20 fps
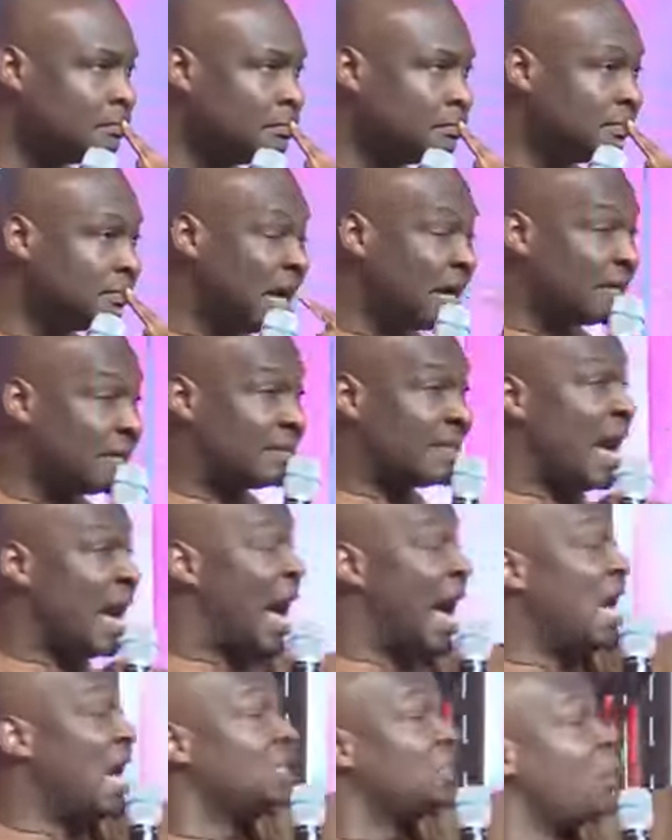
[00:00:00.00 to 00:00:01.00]
There is the
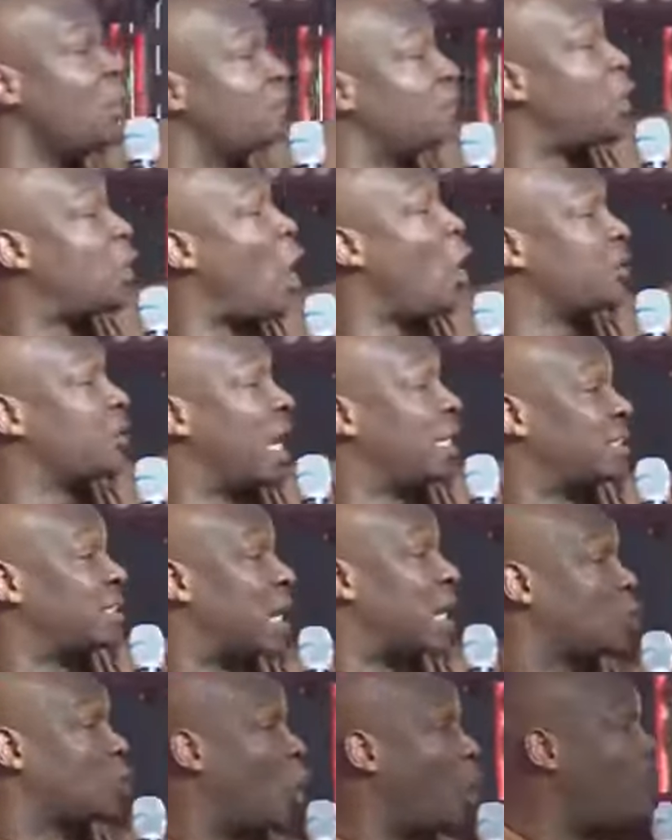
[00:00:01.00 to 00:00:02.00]
hand of God that
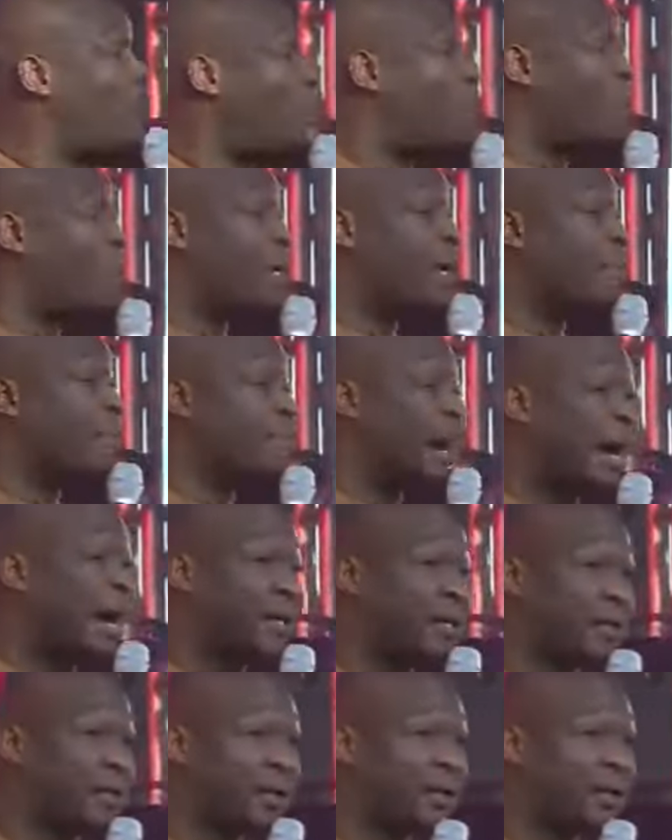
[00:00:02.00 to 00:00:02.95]
can come upon a man.